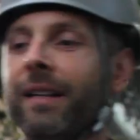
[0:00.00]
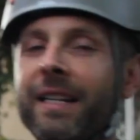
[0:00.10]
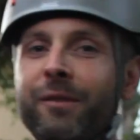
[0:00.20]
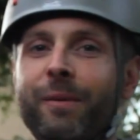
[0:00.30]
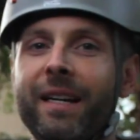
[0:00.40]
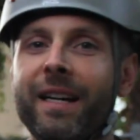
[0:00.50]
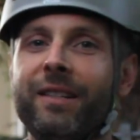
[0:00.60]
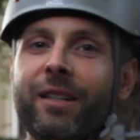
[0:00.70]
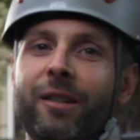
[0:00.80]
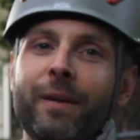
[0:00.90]
Last week I
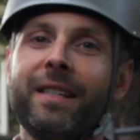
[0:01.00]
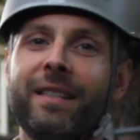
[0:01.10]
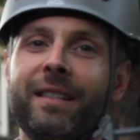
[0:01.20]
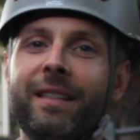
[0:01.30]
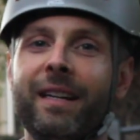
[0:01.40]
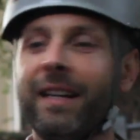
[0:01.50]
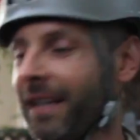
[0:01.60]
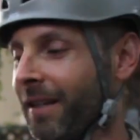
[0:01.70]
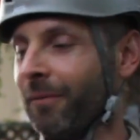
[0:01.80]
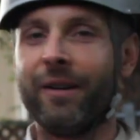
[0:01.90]
took a rest and I
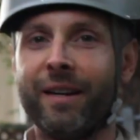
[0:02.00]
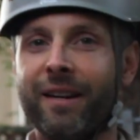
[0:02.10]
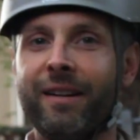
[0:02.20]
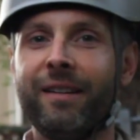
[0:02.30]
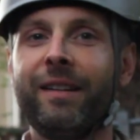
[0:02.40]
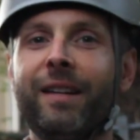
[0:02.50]
didn't wear it at all.